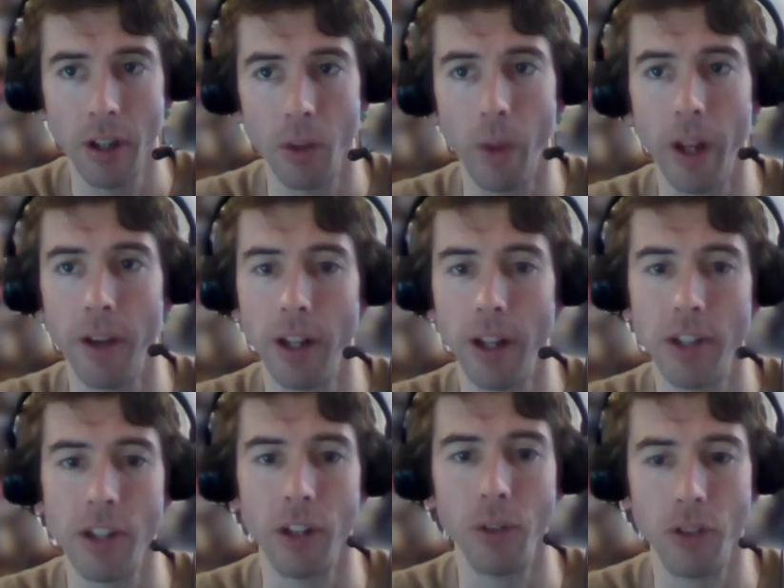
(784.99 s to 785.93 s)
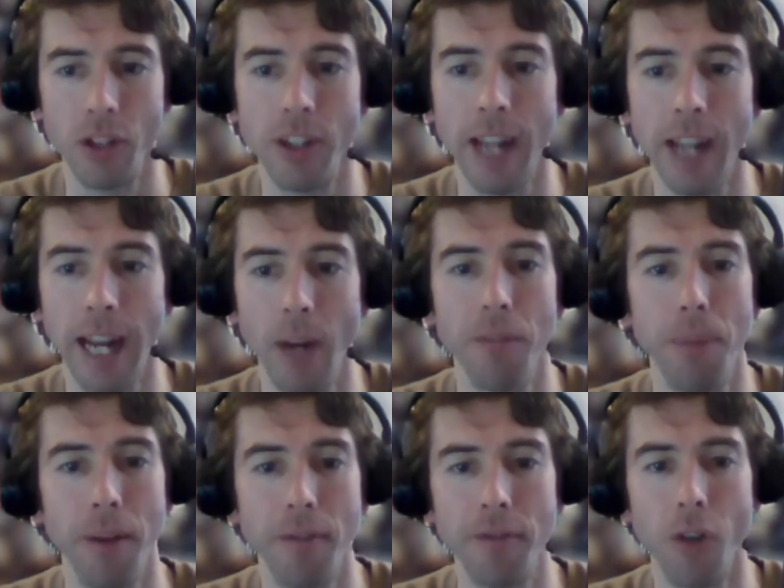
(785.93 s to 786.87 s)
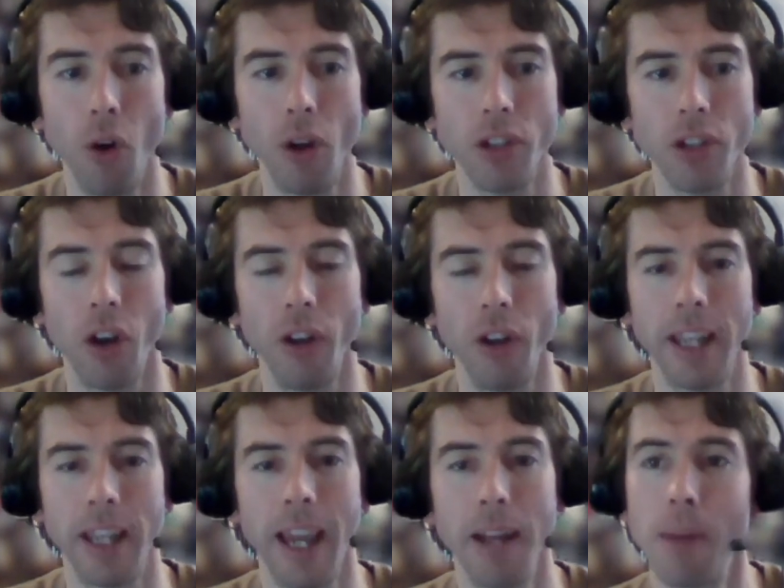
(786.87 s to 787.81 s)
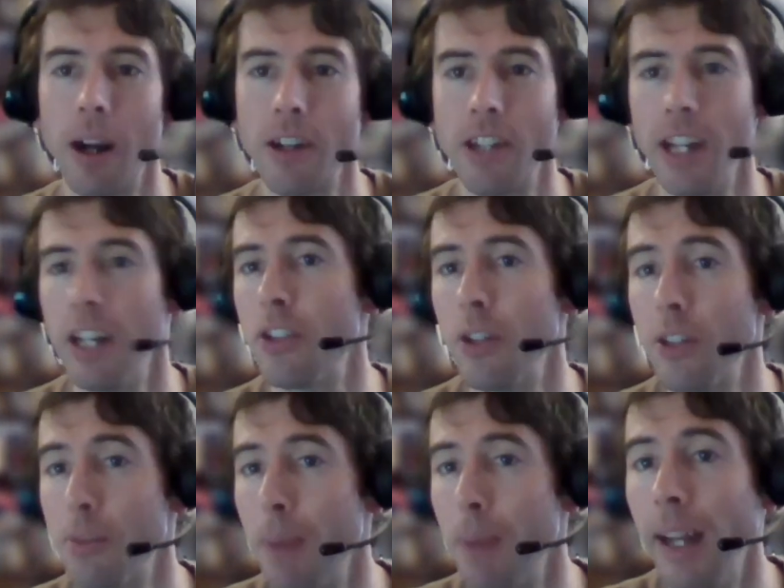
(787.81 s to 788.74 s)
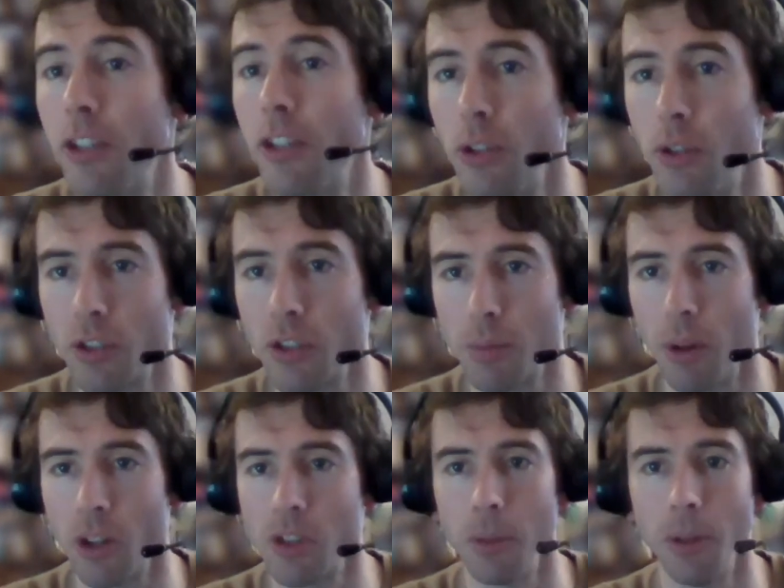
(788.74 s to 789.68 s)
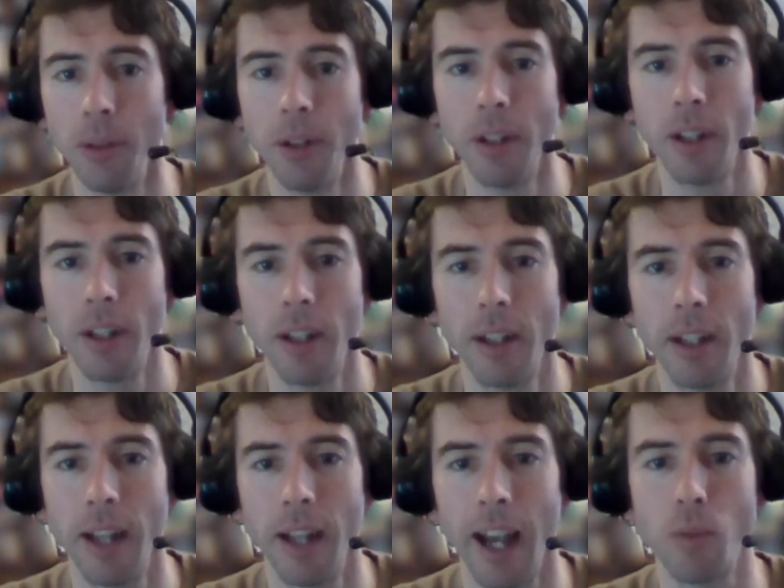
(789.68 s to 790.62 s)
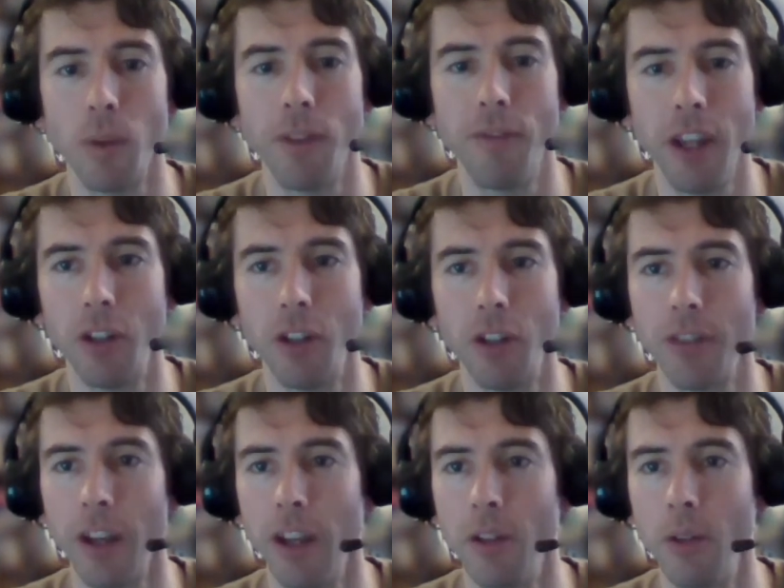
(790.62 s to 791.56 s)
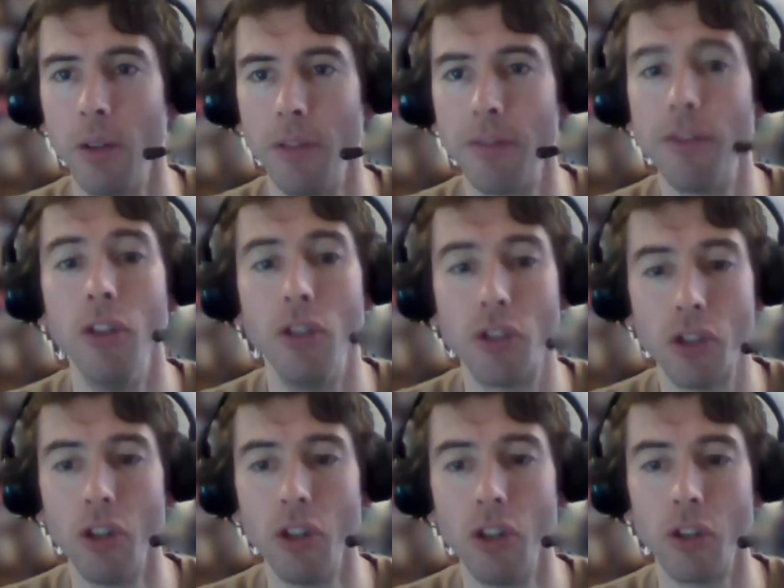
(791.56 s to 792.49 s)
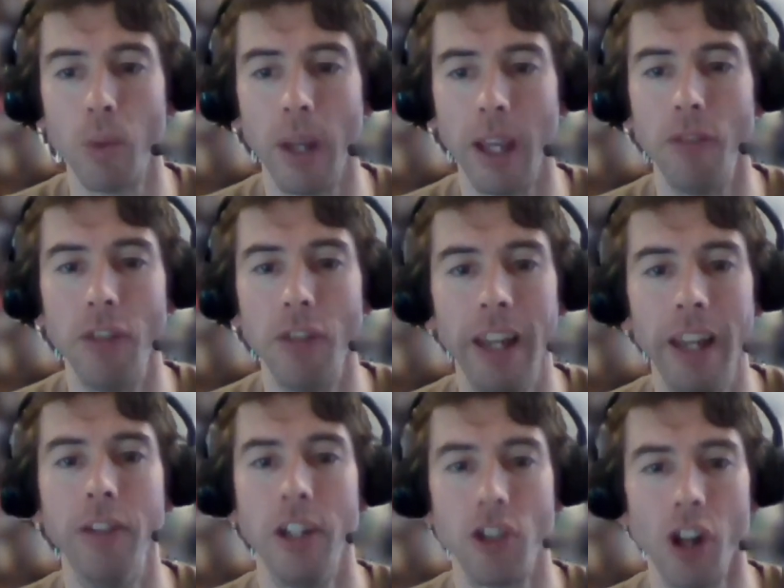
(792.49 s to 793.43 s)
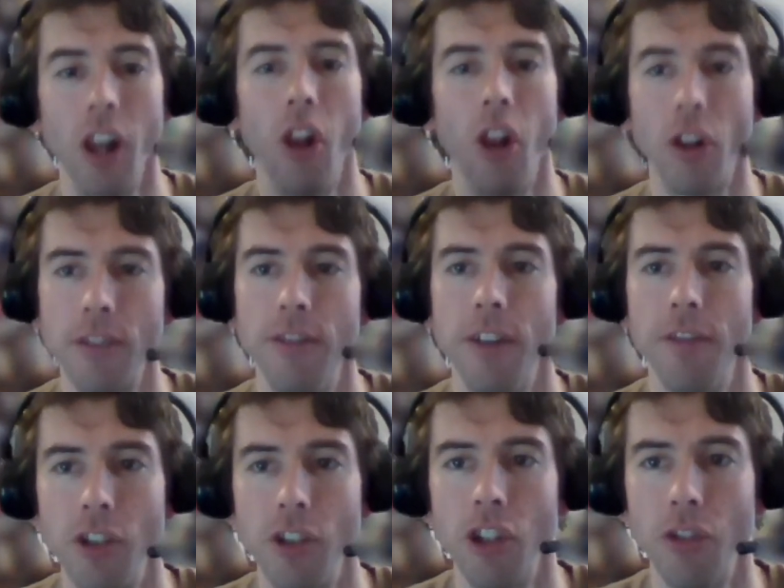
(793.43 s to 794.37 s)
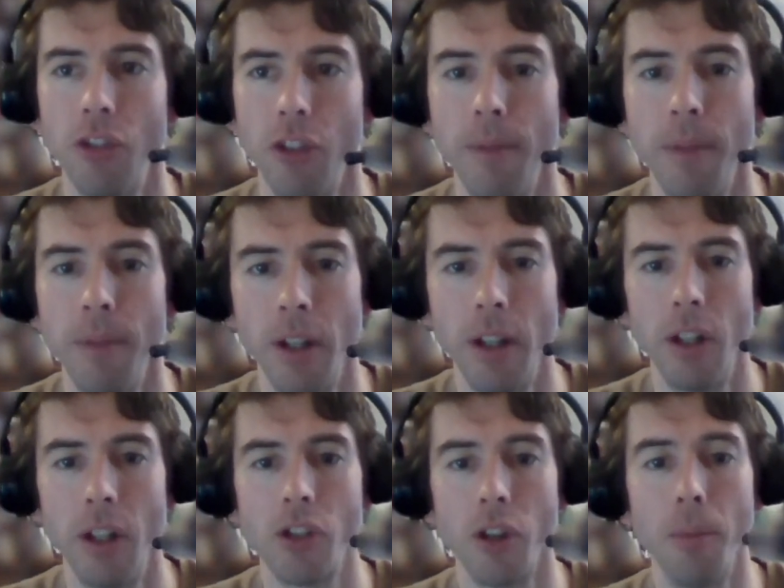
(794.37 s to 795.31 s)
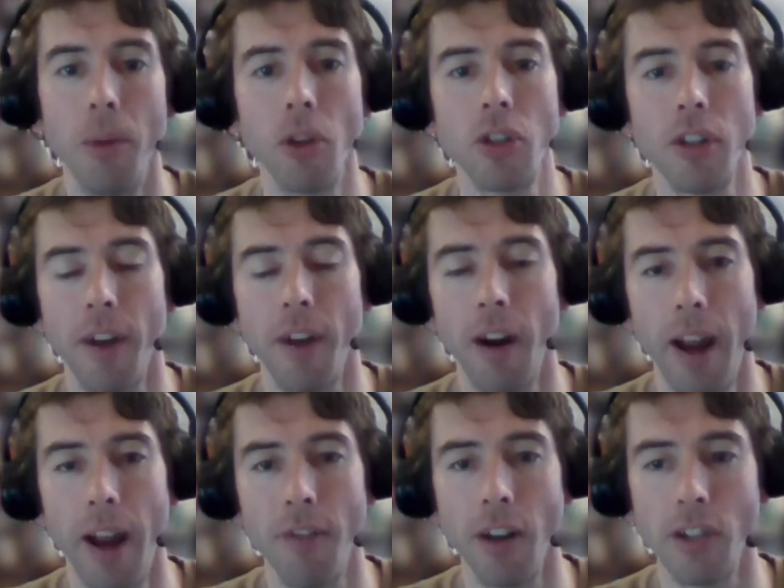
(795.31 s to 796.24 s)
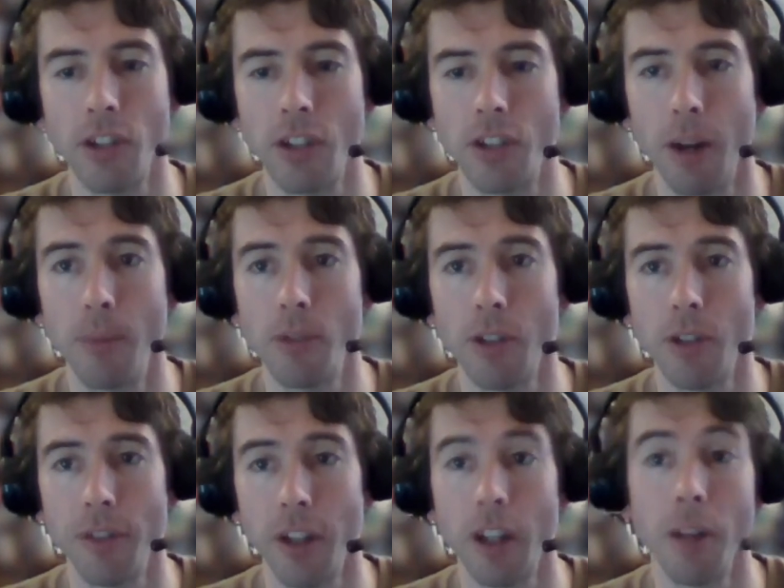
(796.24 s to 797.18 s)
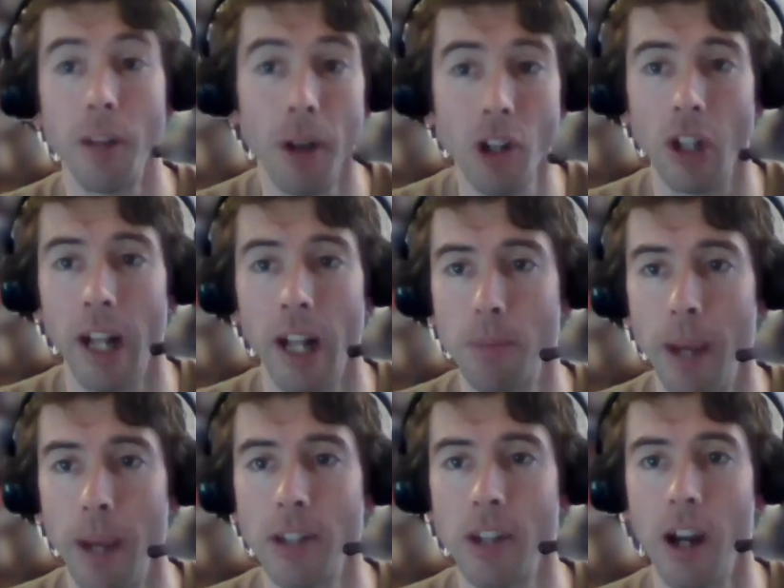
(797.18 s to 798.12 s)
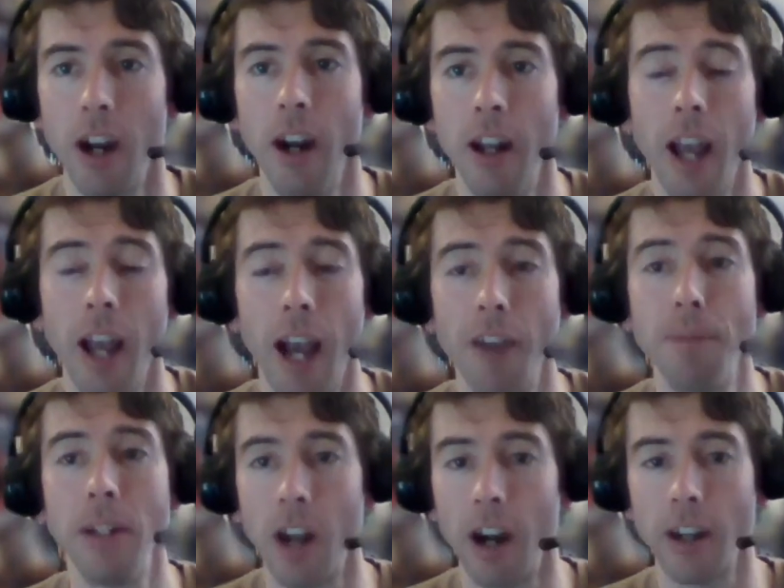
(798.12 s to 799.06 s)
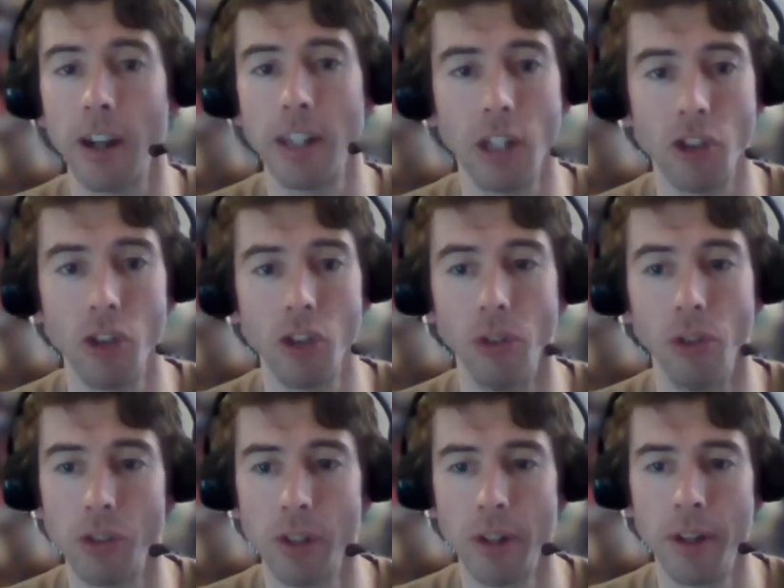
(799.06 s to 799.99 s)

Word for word: we until to date we've been focused on getting Marty into as many schools as possible, as we feel that through schools we can really reach a lot of different children. So most of our efforts in terms of the commercial aspect are have been targeting schools,